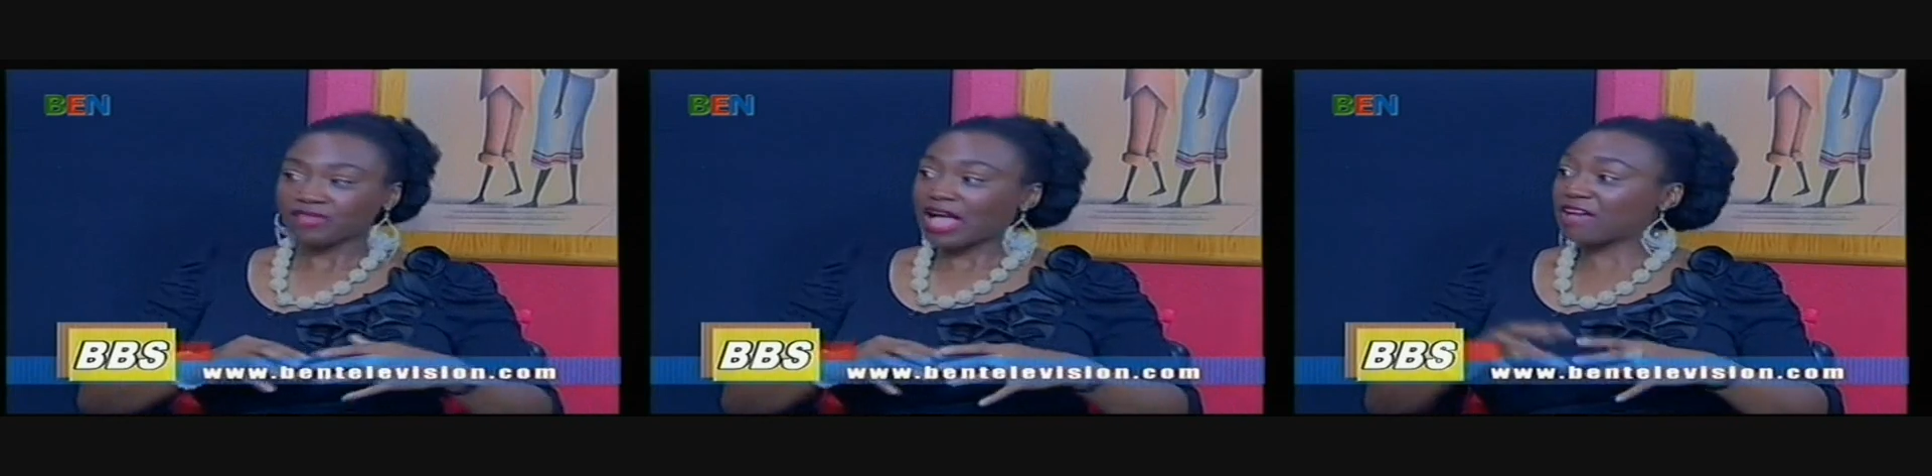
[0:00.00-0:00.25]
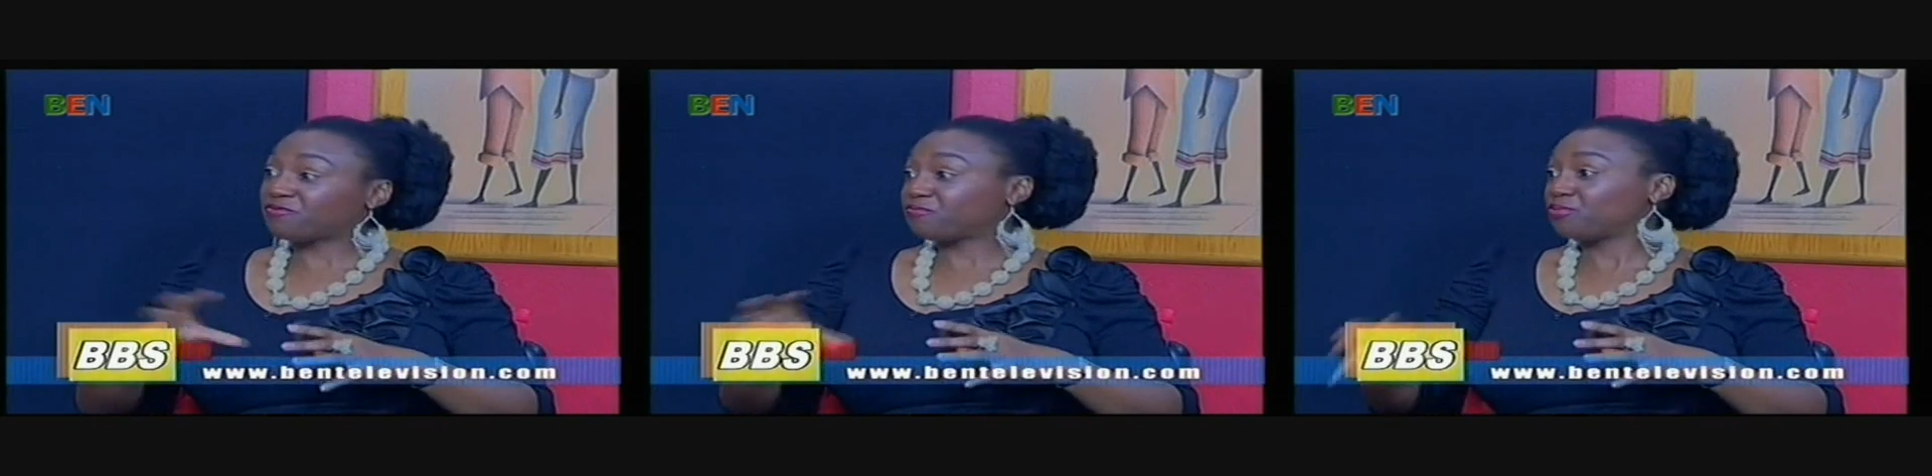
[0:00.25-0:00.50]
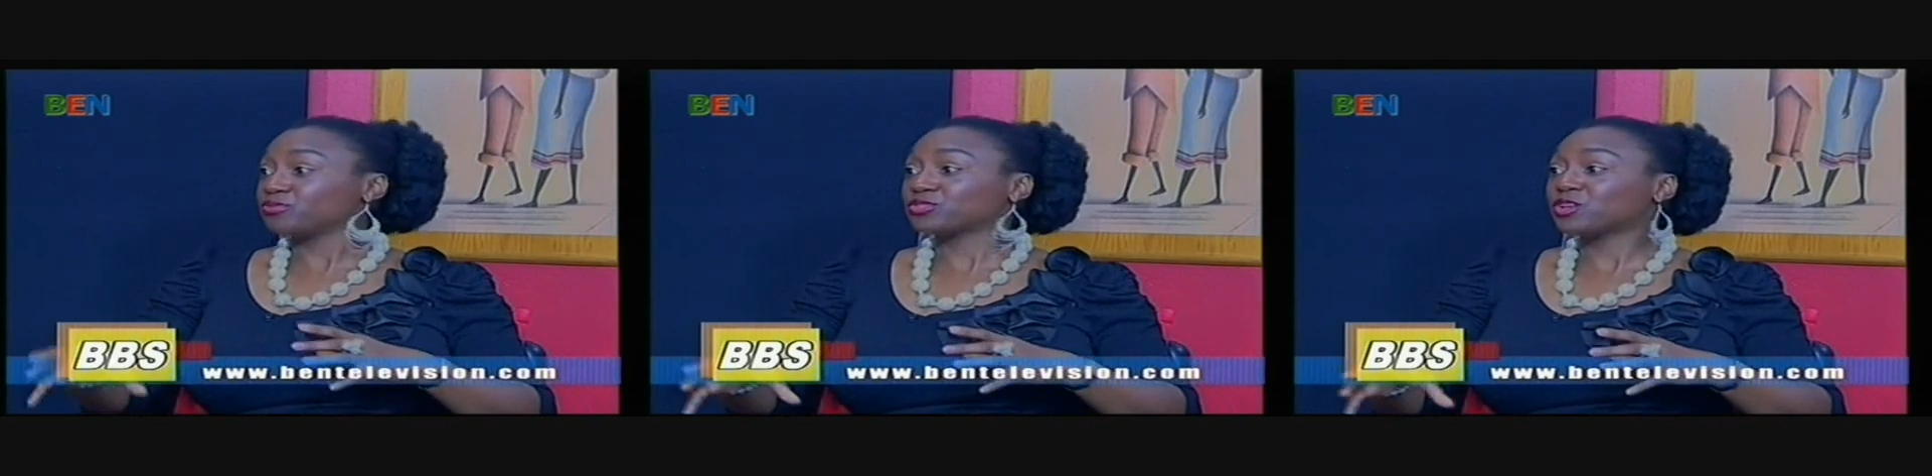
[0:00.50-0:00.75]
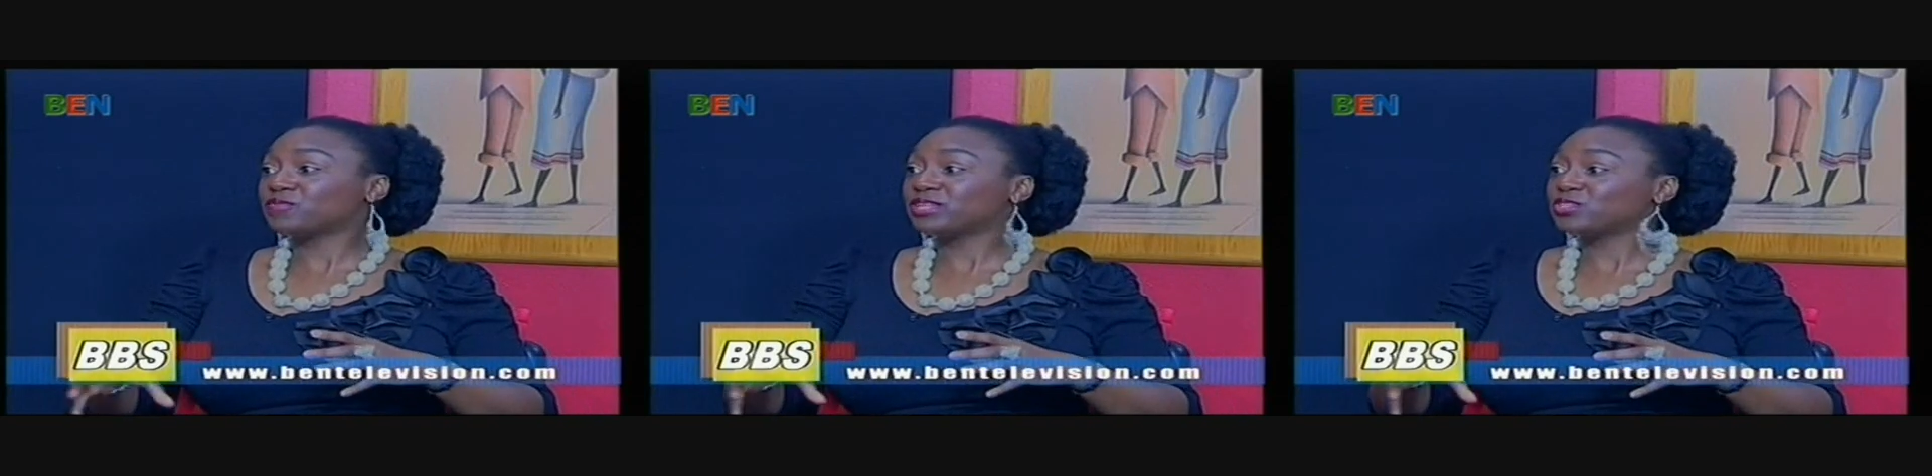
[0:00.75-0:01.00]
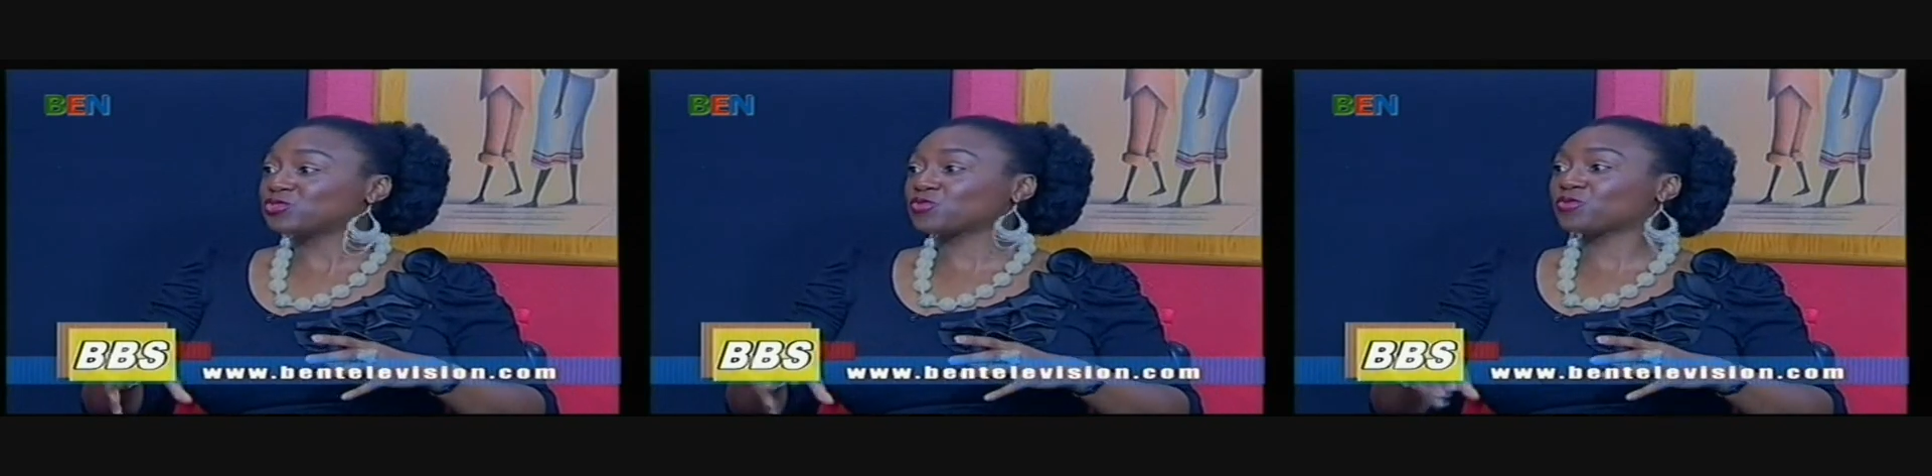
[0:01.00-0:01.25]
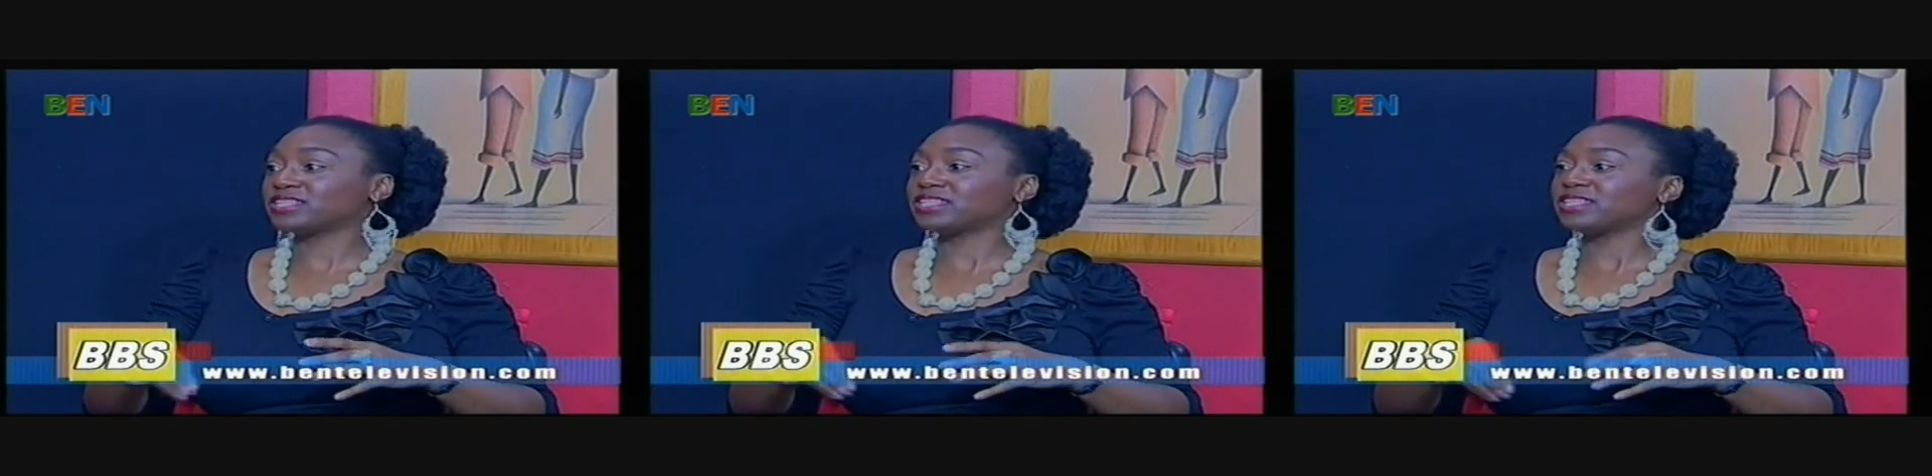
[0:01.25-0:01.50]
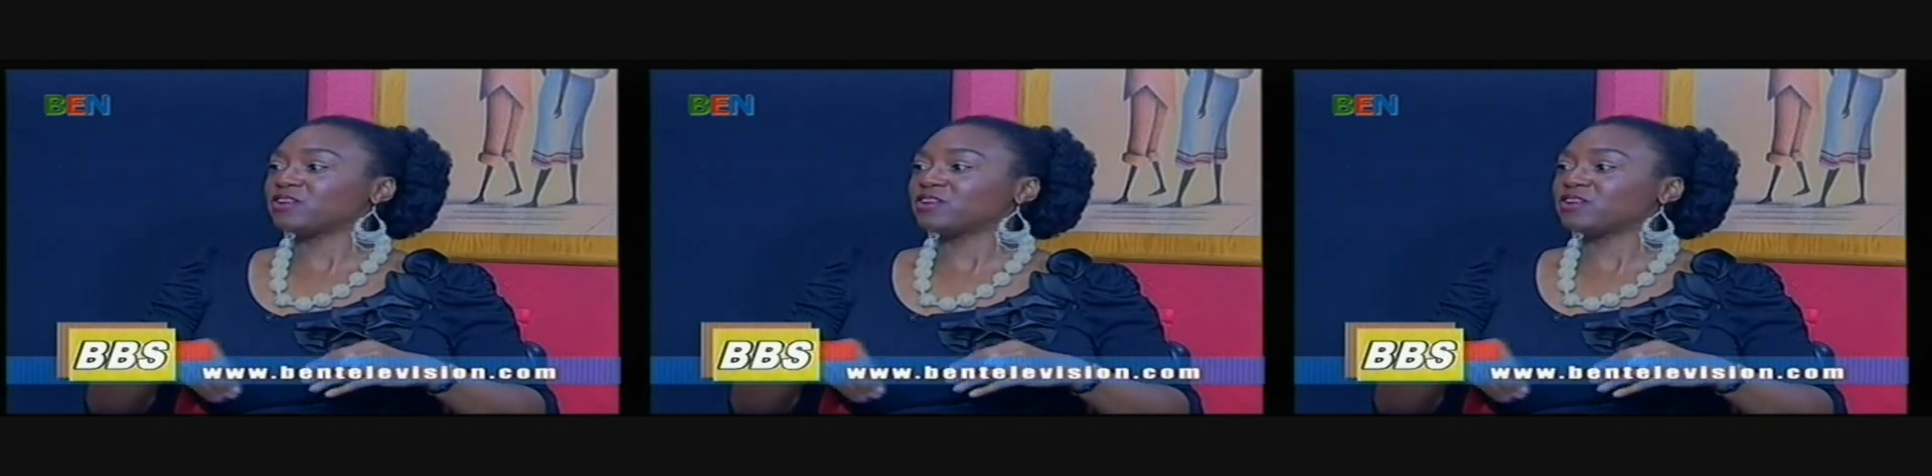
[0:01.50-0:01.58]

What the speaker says: I've put so many stories